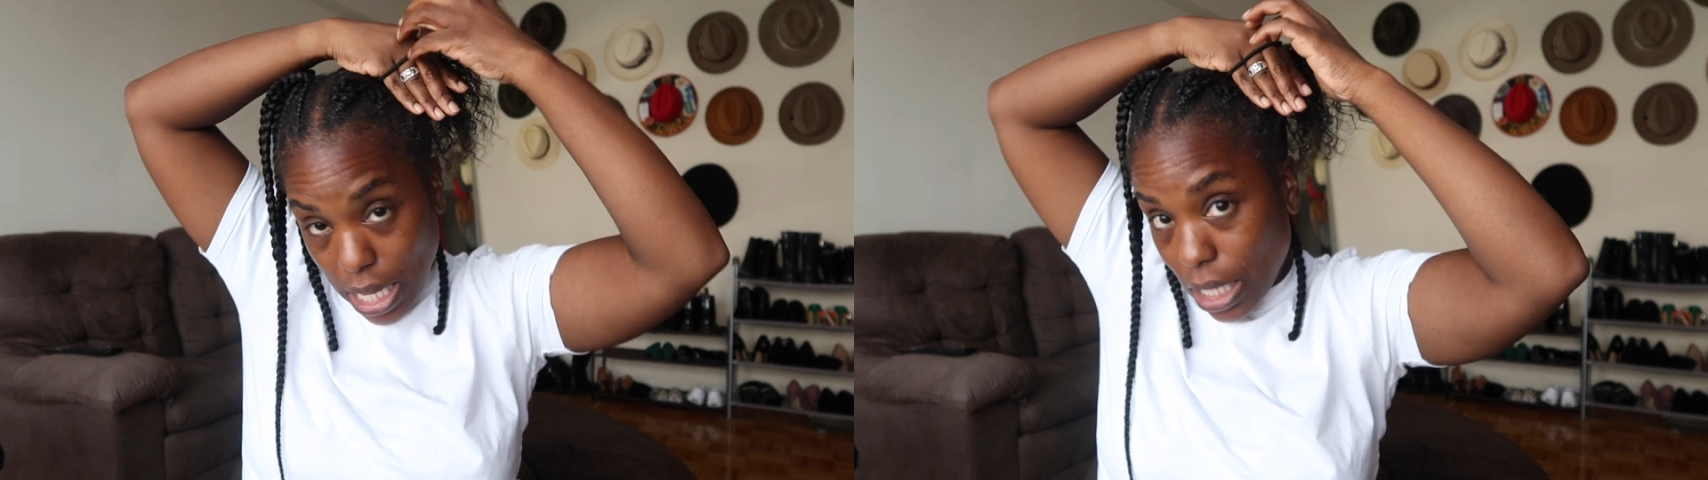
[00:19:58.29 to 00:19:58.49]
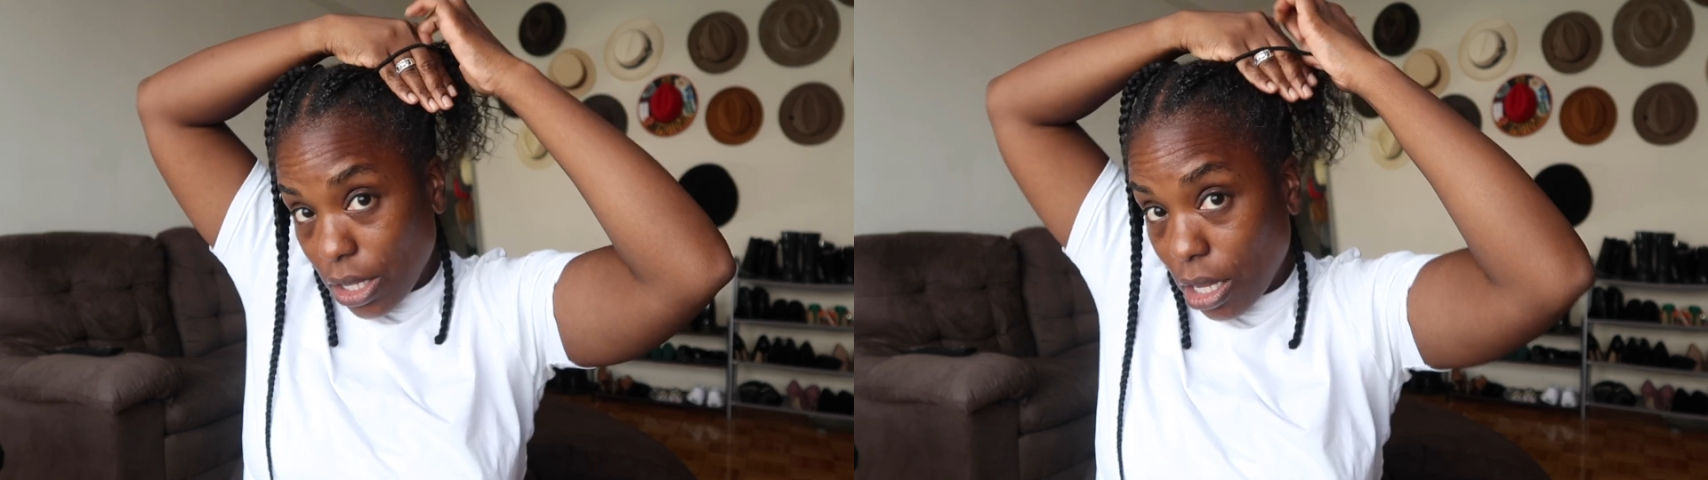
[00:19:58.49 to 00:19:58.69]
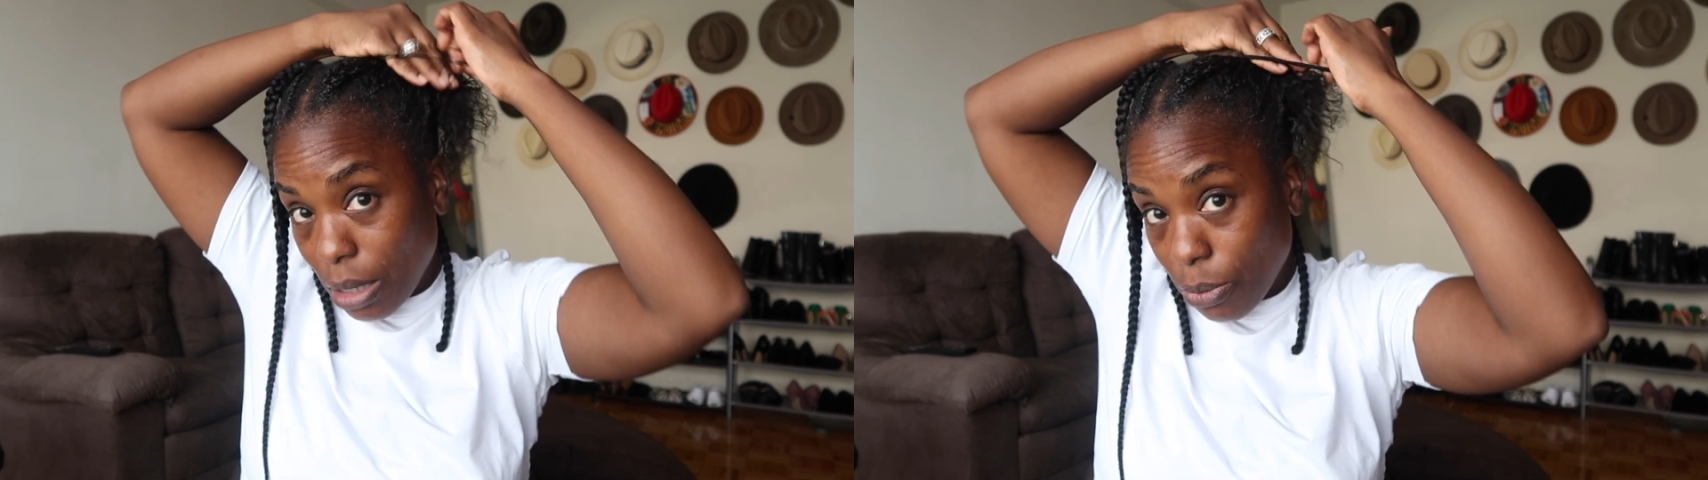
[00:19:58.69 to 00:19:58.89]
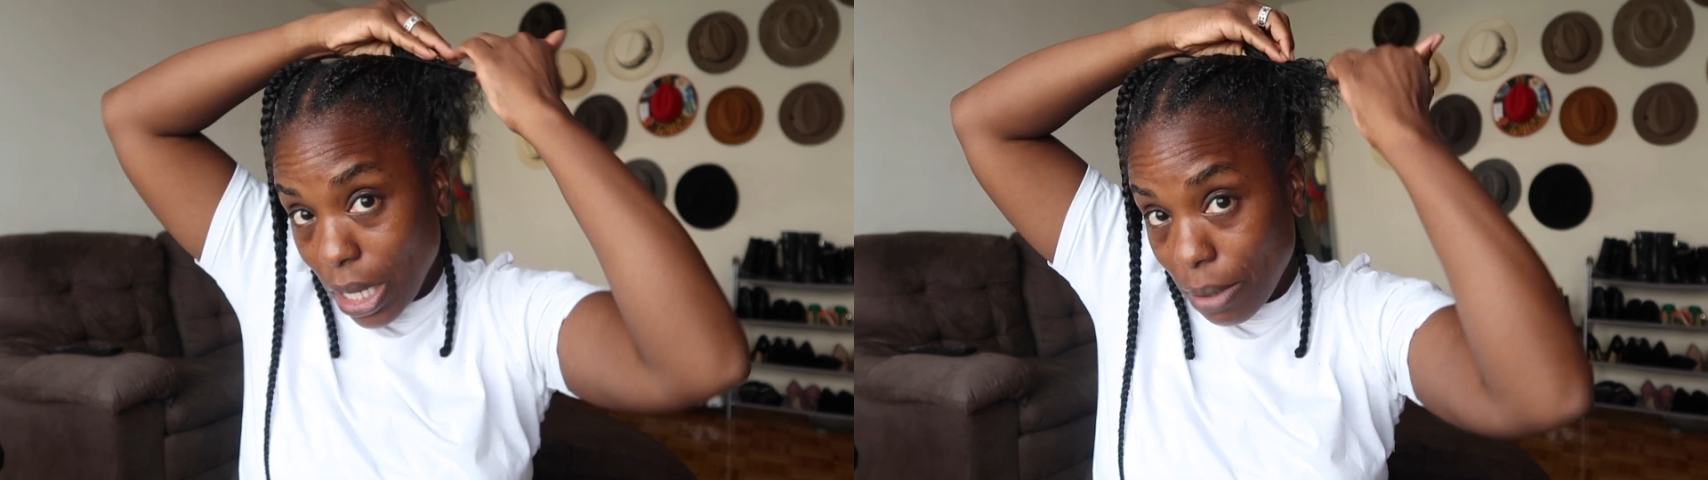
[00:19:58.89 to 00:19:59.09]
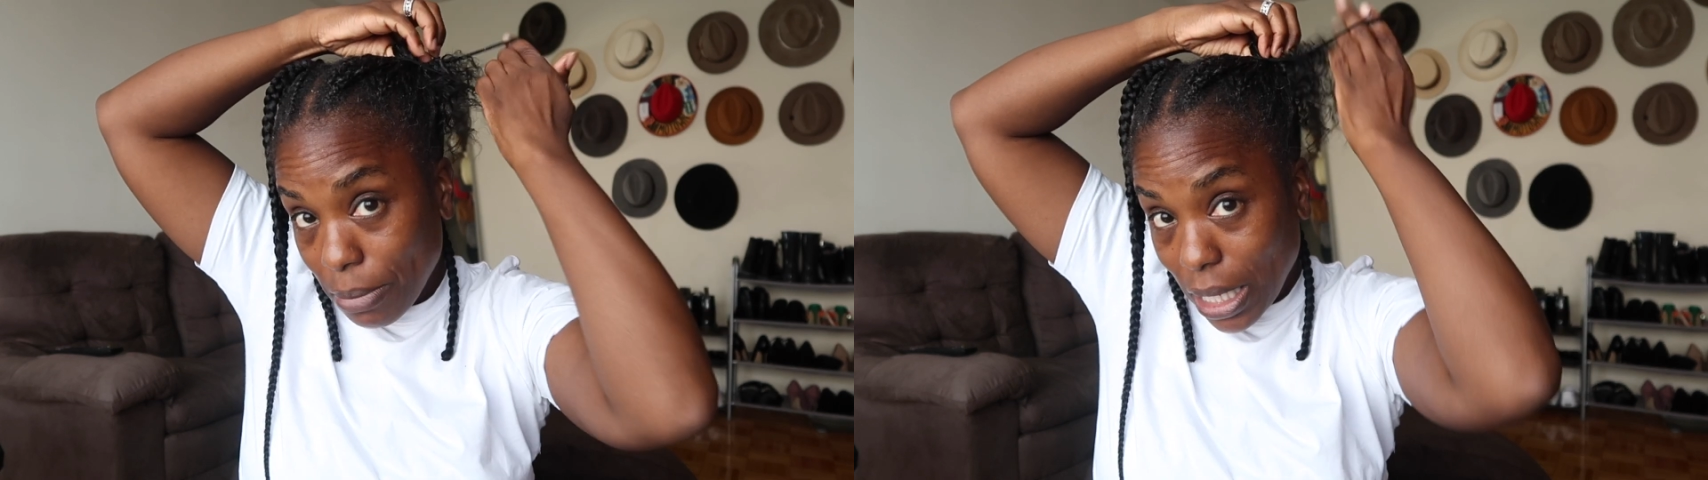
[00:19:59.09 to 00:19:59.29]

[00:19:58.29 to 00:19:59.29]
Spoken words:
Y'all, does